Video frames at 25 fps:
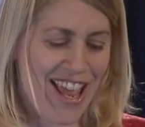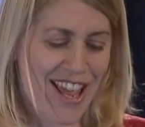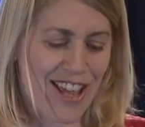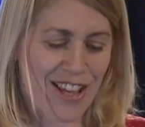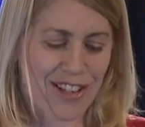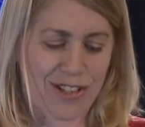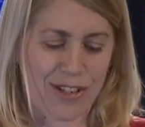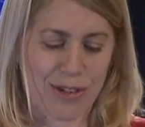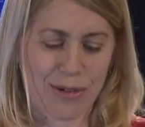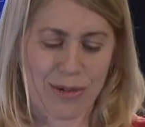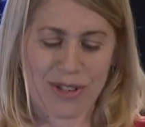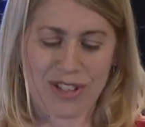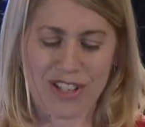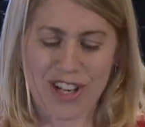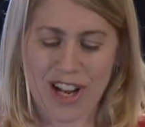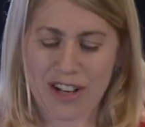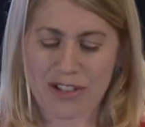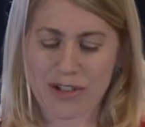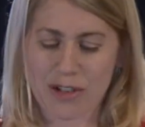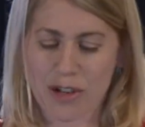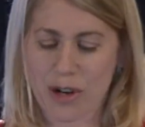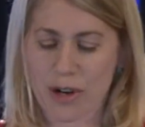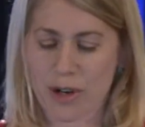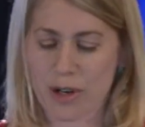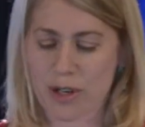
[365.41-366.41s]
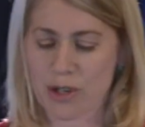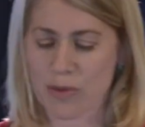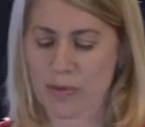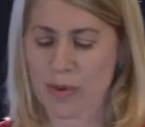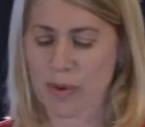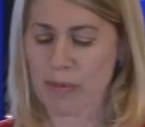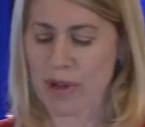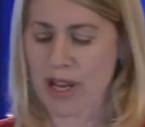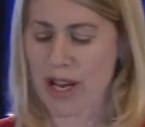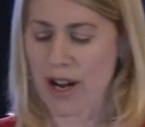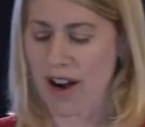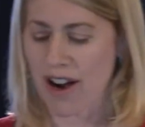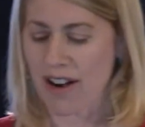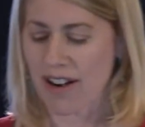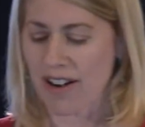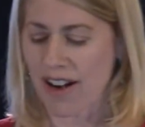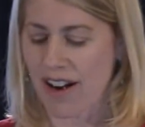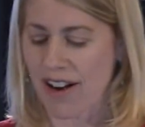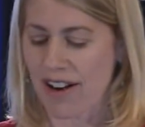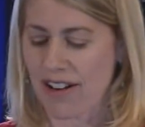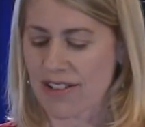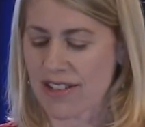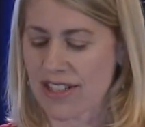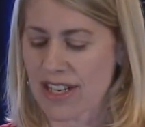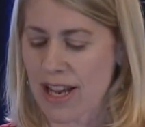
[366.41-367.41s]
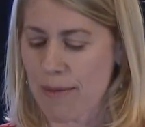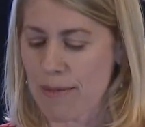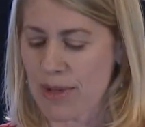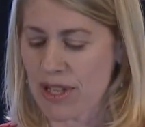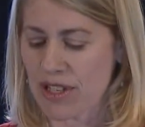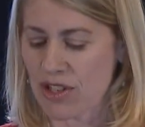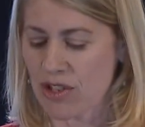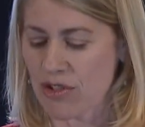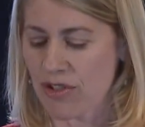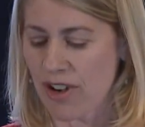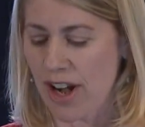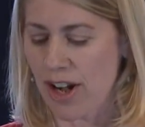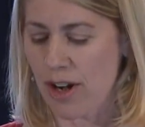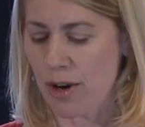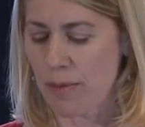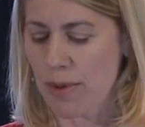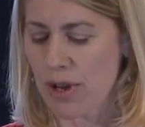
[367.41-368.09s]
So Doctor Hirsch will be our, our demonstrator,